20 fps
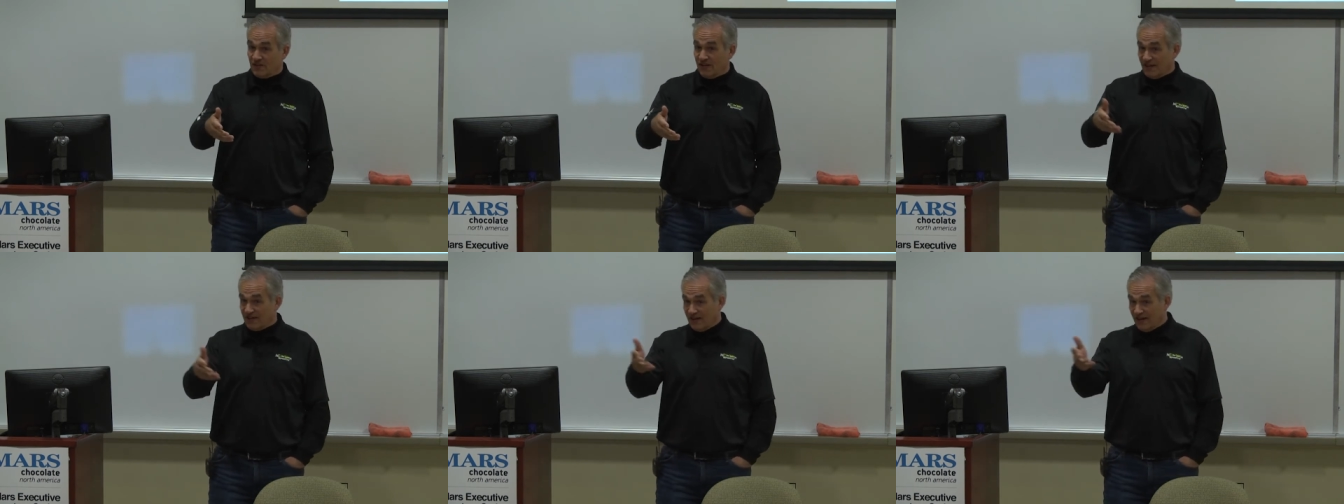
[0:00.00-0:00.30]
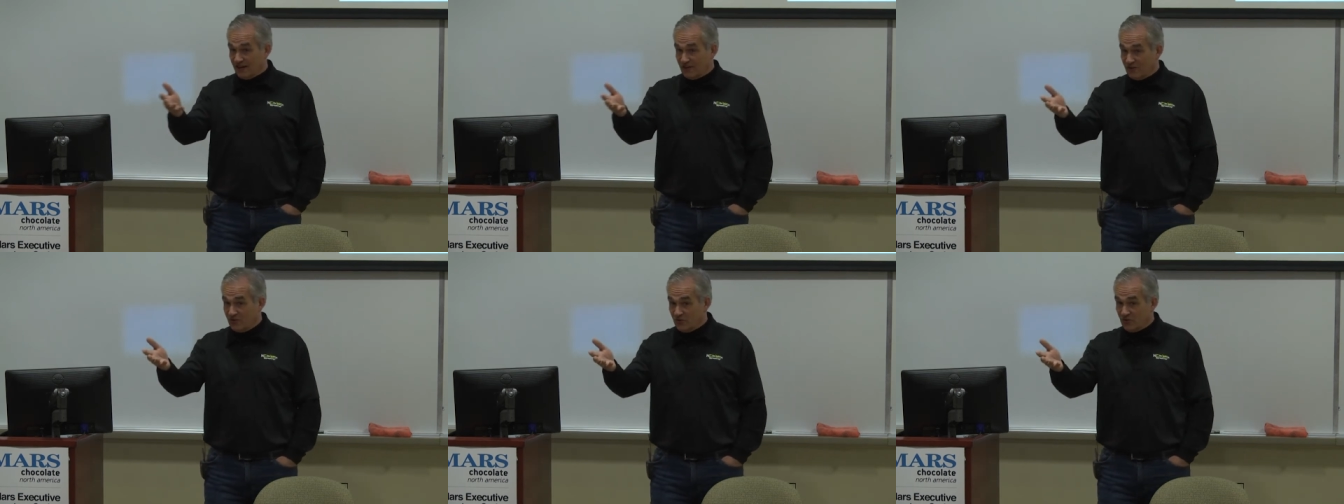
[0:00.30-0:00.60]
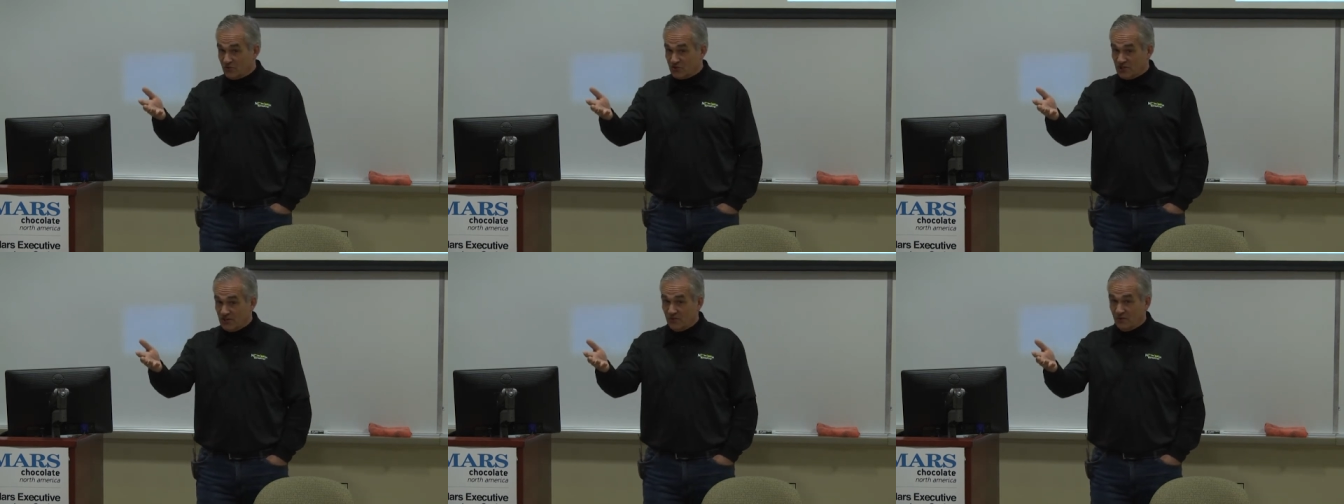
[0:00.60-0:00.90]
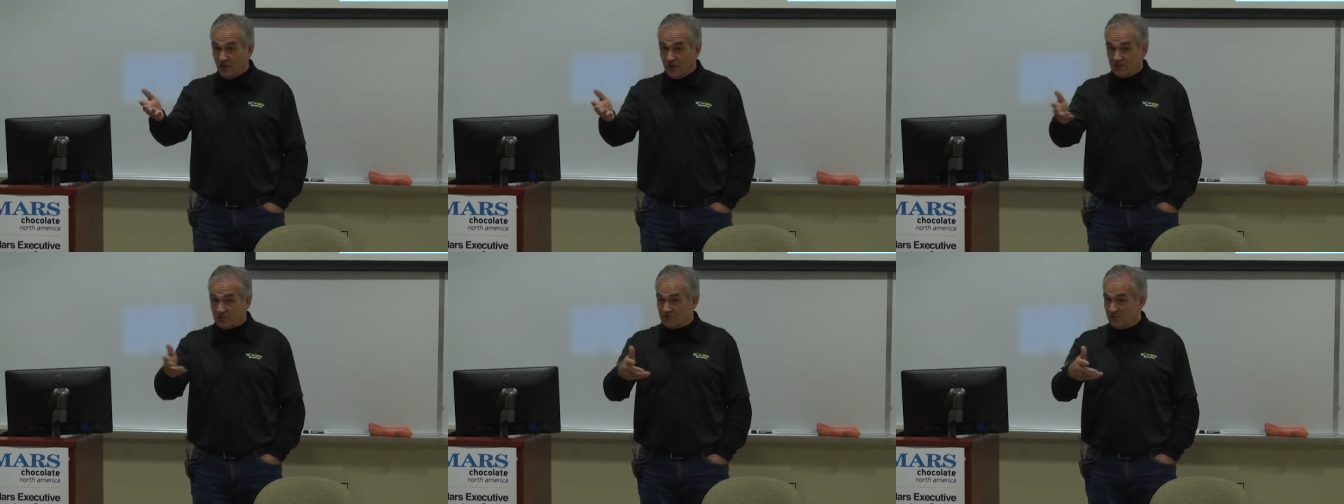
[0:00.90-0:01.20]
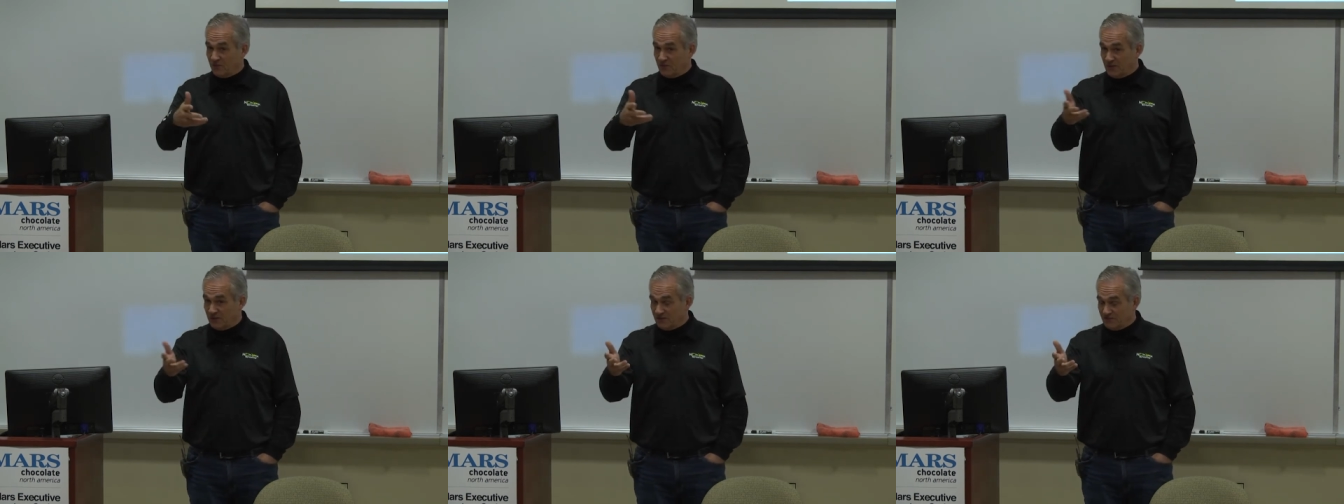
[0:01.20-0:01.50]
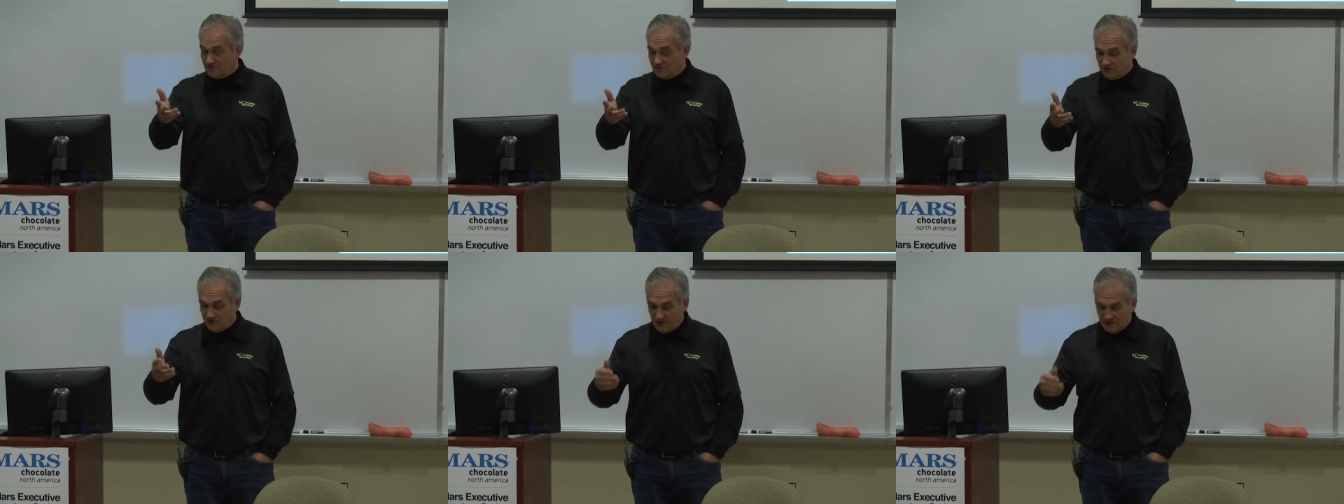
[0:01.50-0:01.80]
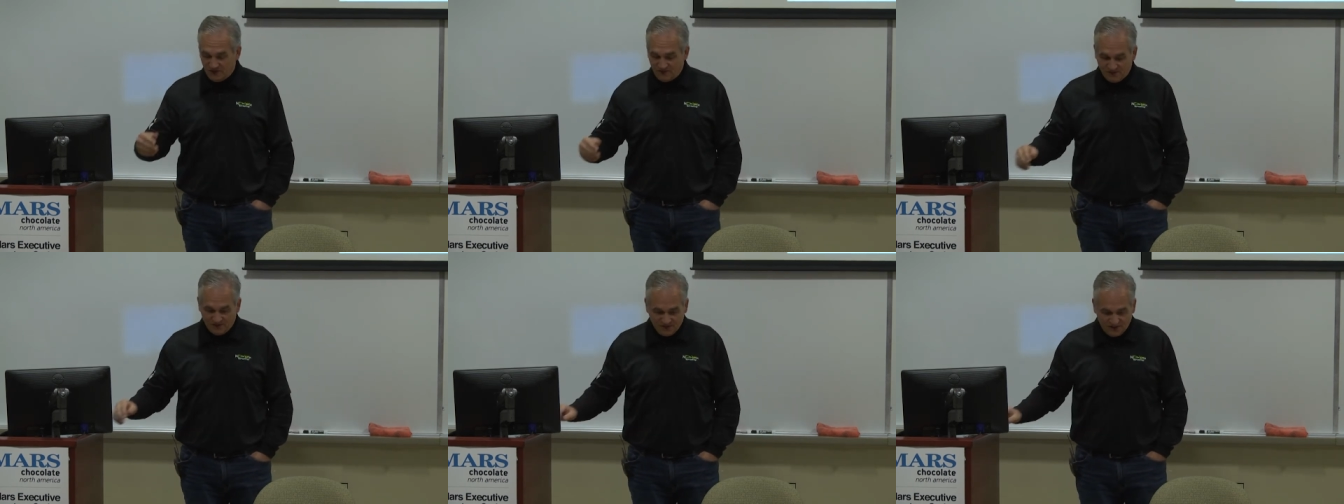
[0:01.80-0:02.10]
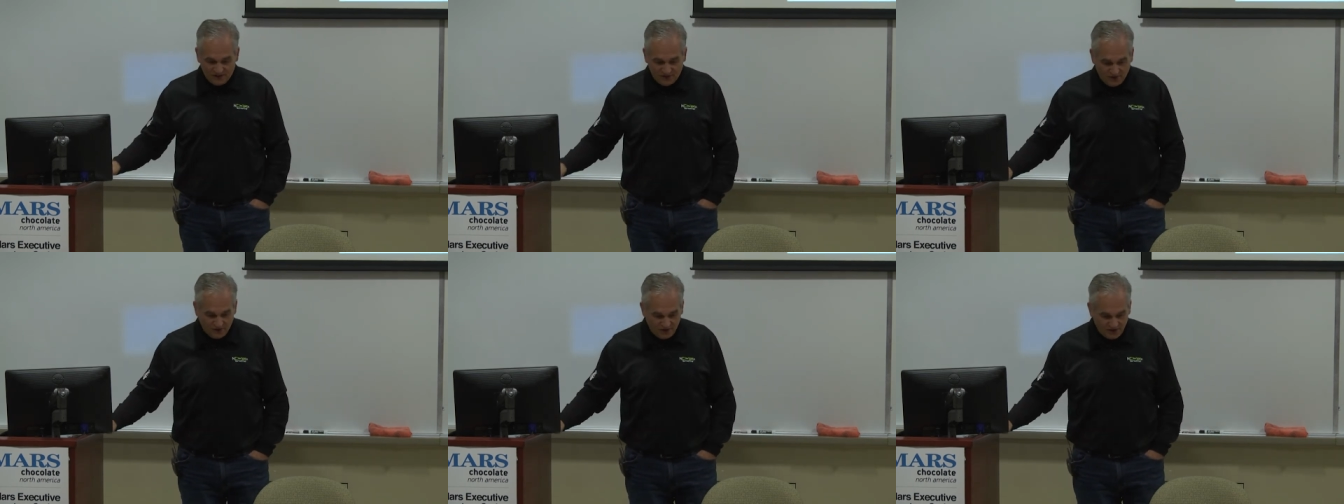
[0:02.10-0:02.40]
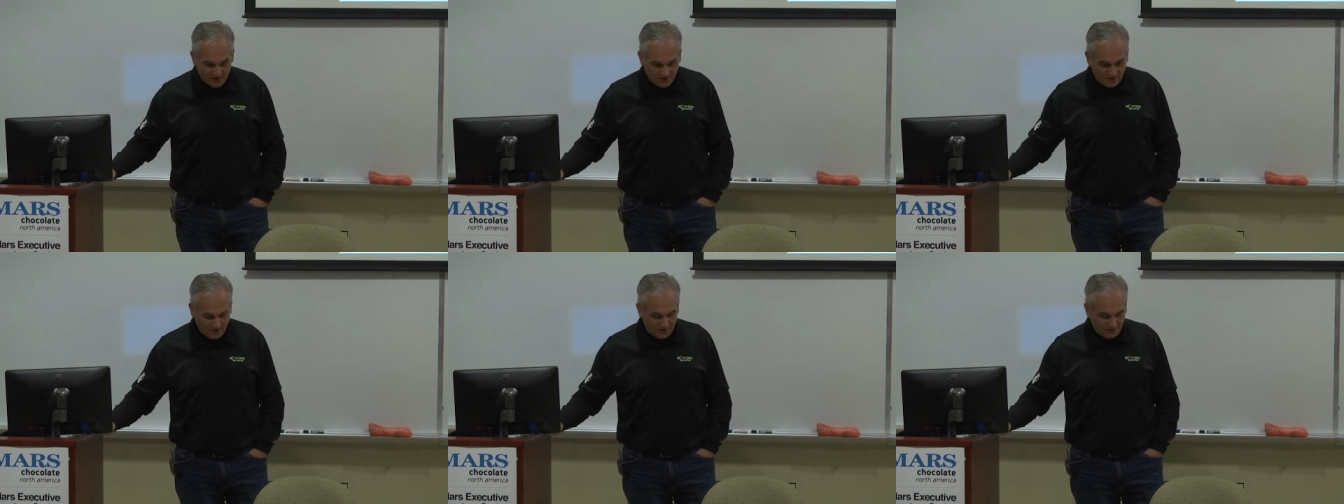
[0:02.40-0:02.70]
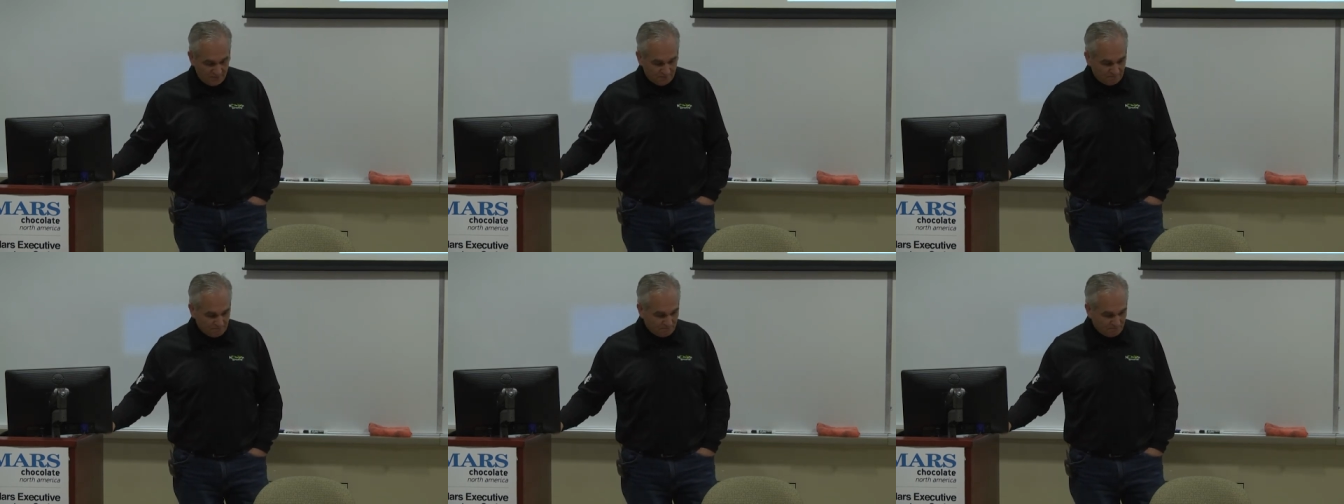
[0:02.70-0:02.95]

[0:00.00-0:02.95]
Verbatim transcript: and I kind of knew who she was, but we didn't, we didn't really know each other.